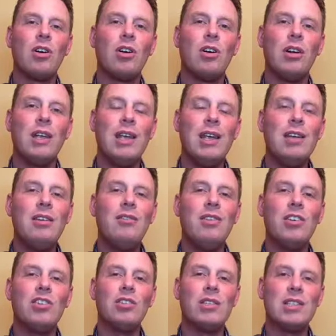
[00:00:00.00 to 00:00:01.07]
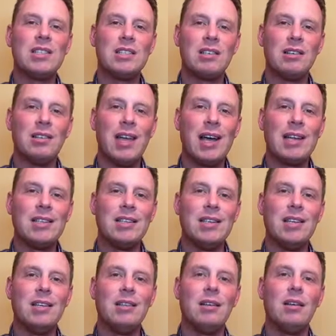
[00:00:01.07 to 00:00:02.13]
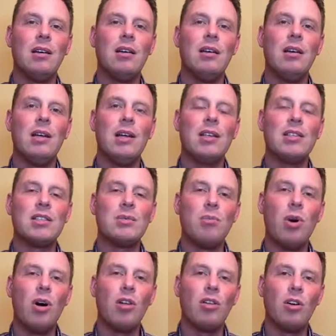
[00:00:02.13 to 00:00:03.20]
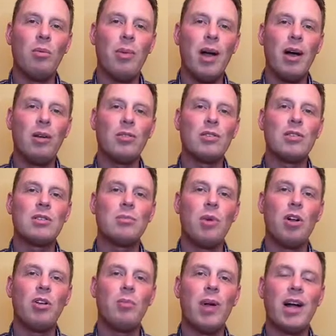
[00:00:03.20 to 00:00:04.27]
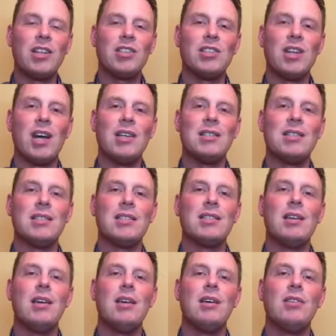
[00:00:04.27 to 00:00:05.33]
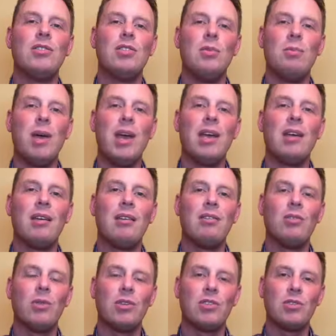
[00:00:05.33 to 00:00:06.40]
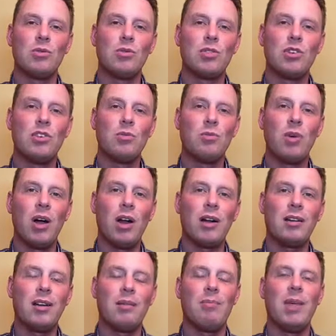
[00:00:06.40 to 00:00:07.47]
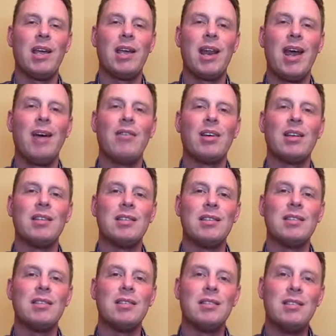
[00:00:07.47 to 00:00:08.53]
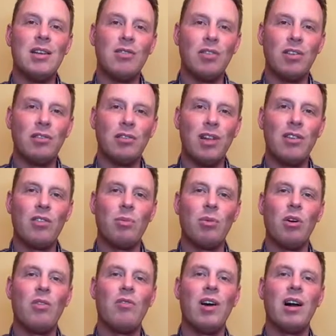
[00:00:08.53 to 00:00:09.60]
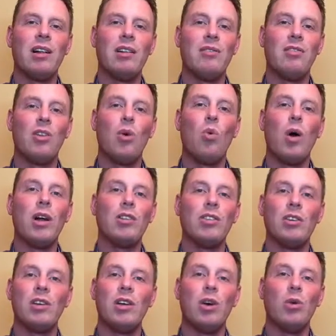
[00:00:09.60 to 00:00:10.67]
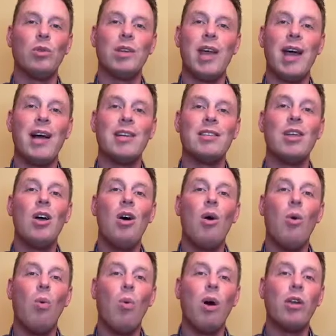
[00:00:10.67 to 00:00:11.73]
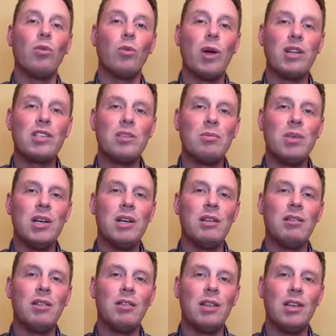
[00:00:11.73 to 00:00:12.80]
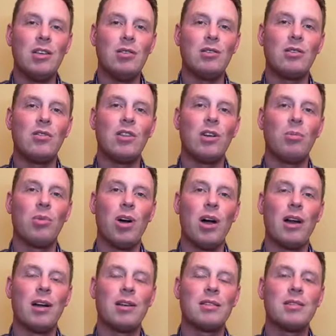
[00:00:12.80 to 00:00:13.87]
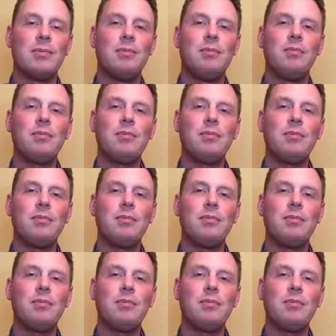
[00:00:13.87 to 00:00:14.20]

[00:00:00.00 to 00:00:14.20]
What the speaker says: are individually selected in smaller amounts, smaller batch sizes, to make the Russell's Reserve product and make it have a consistent different flavor profile, even though Wild Turkey only has one recipe that they use for their products.